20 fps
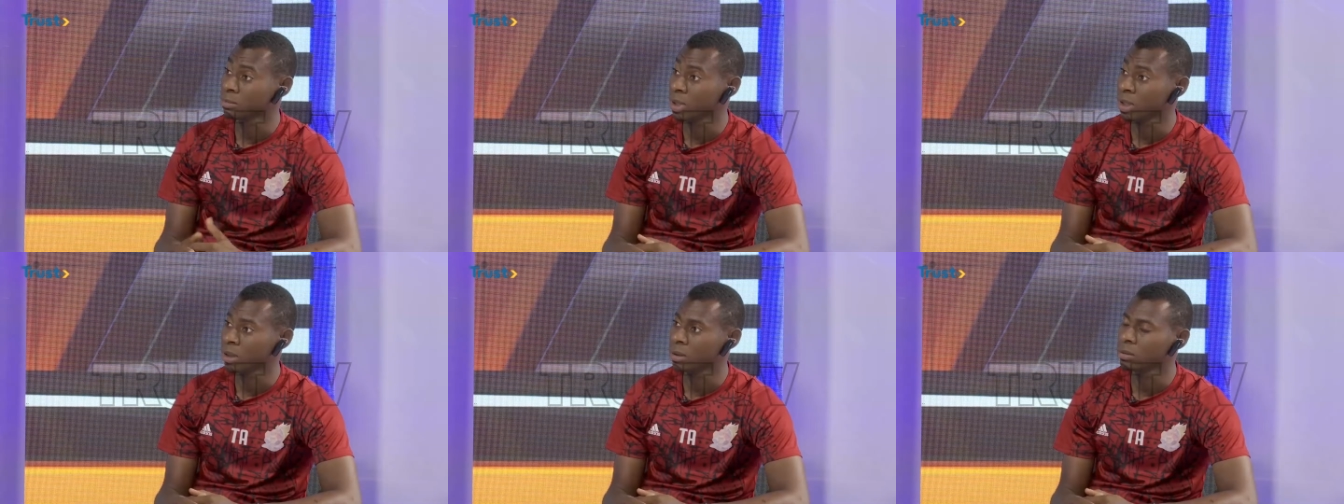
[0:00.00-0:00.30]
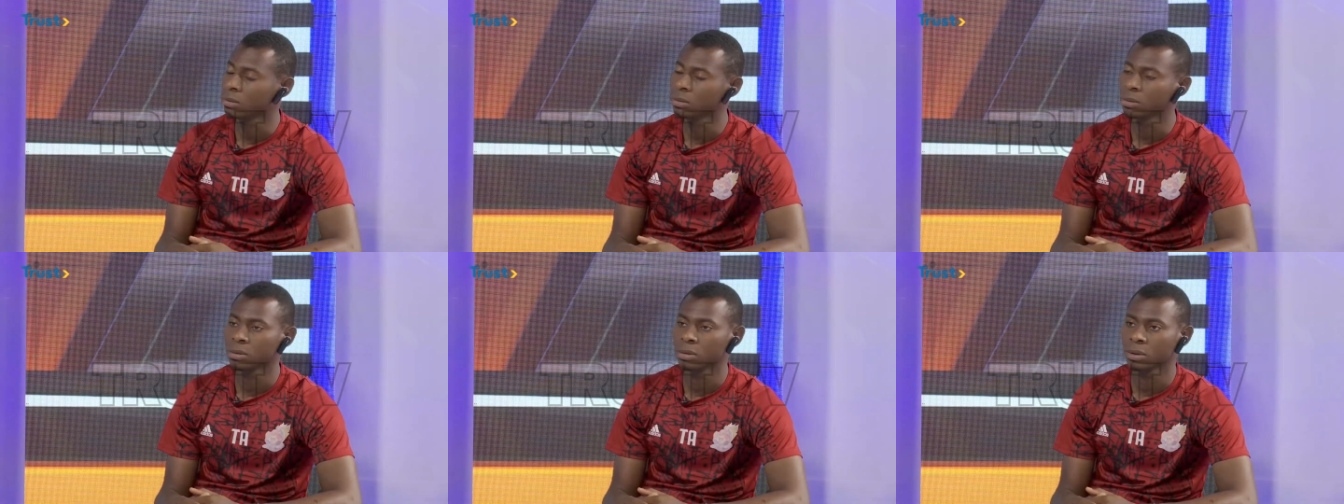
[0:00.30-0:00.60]

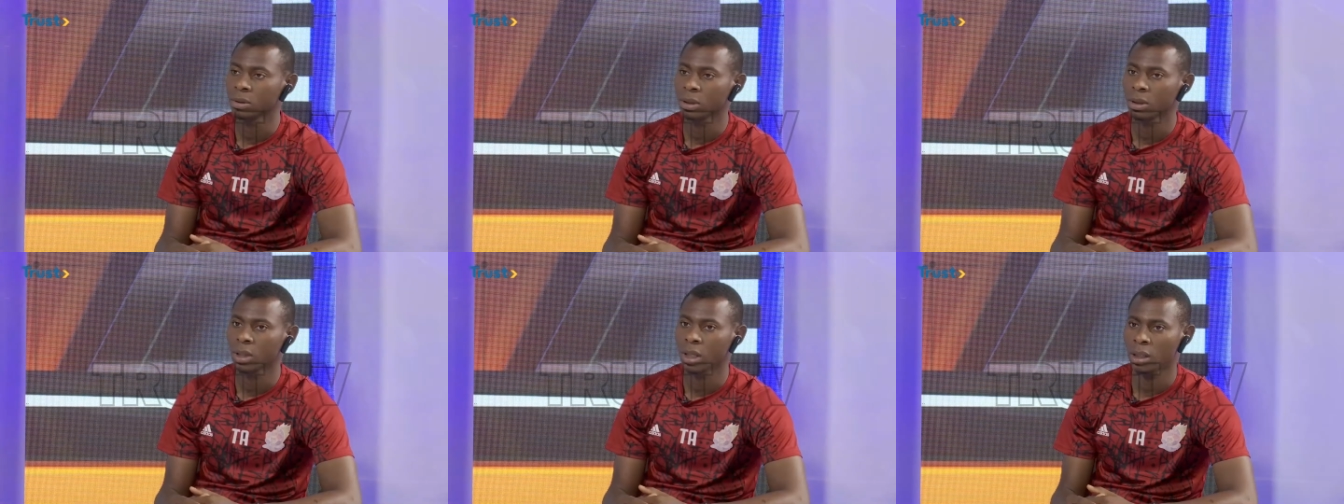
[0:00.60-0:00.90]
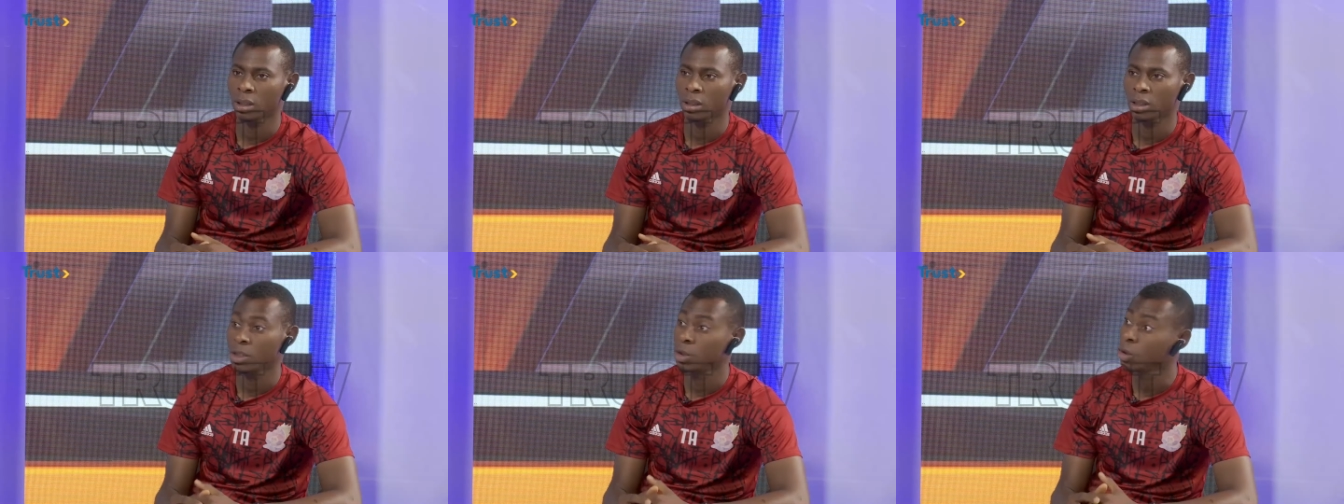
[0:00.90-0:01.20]
man
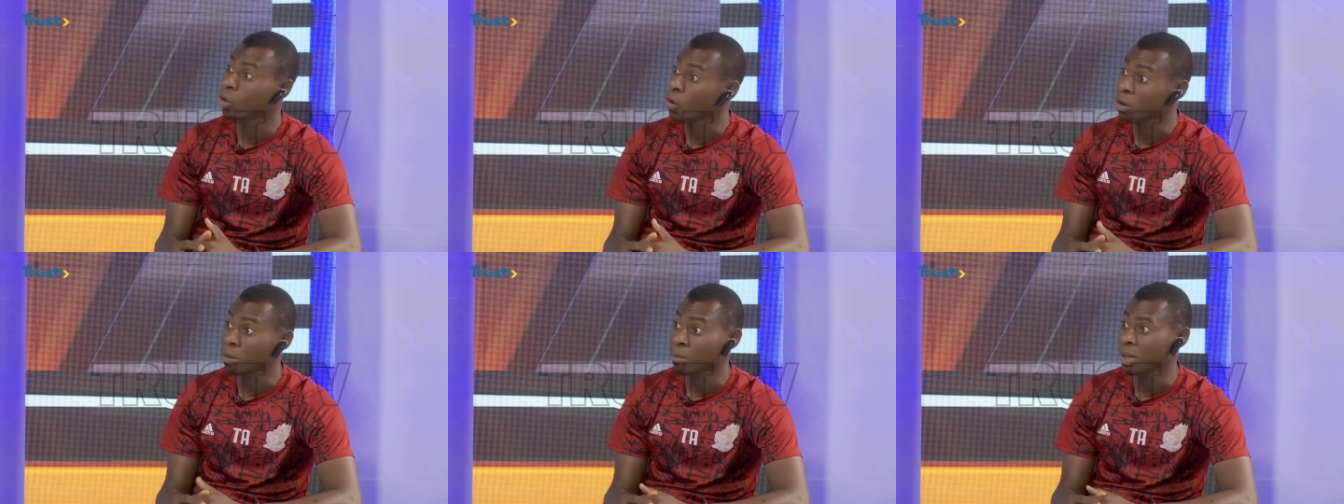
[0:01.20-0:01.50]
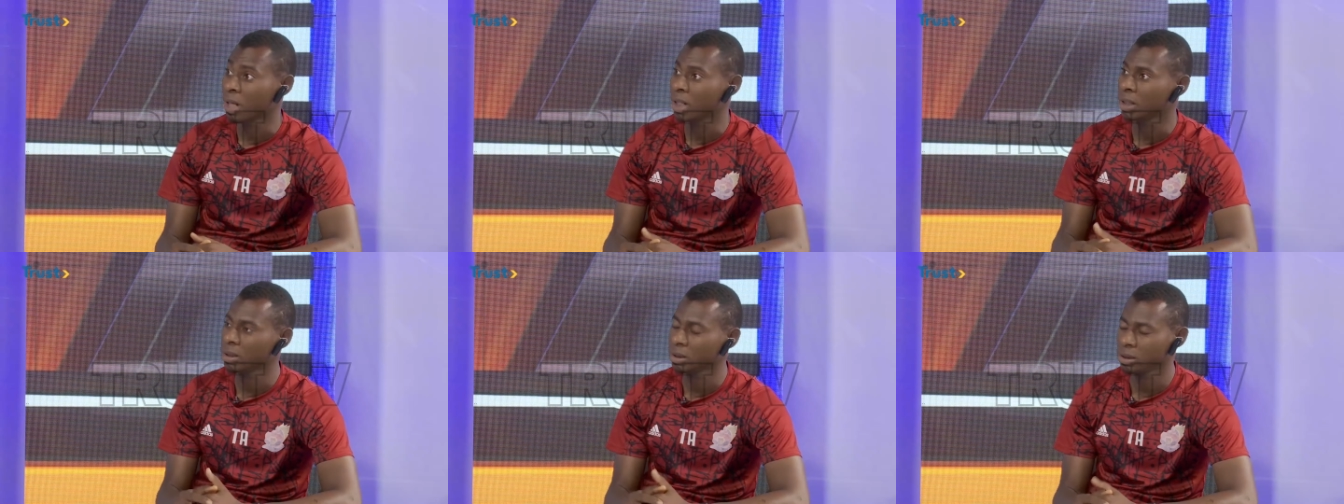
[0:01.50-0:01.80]
and a young
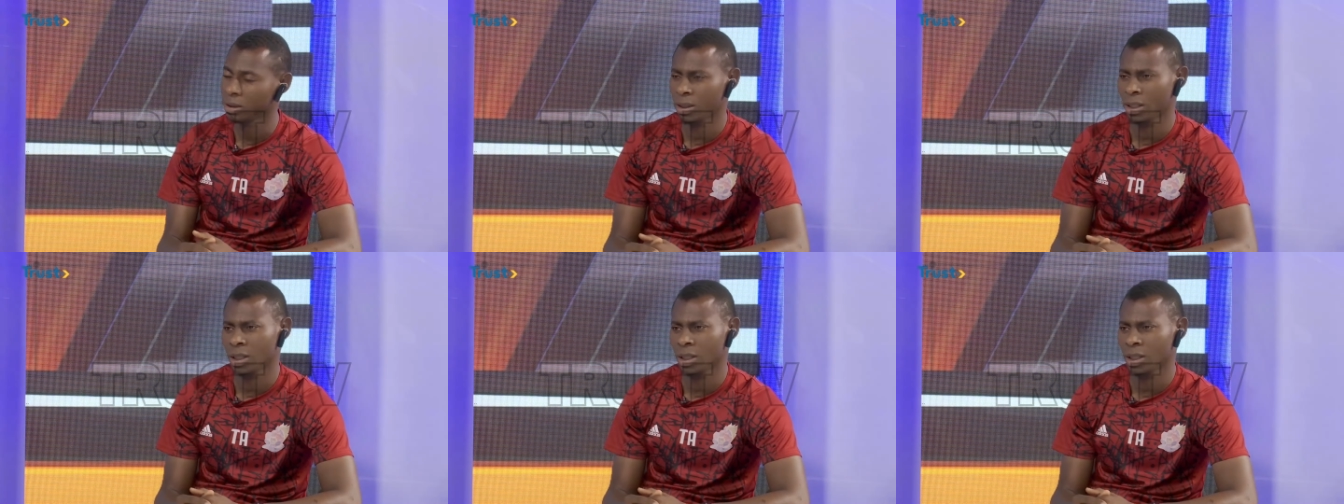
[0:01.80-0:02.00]
man.